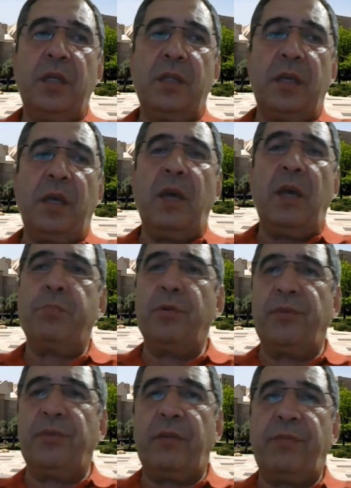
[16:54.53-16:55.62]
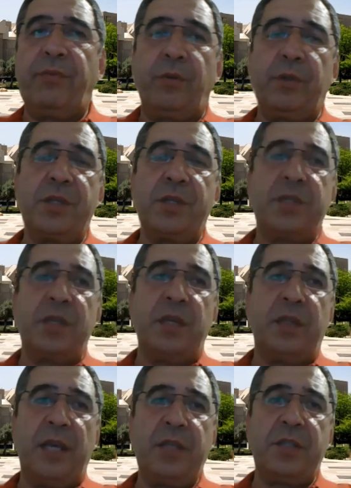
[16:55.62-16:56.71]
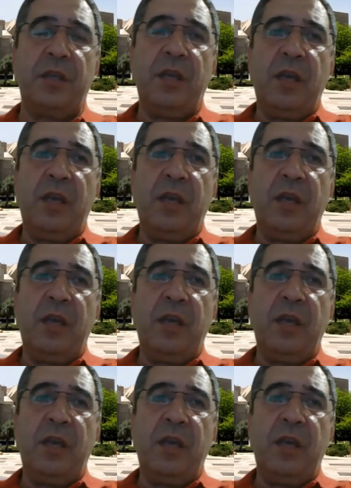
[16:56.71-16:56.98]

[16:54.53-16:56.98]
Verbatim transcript: the approval for this uh, test.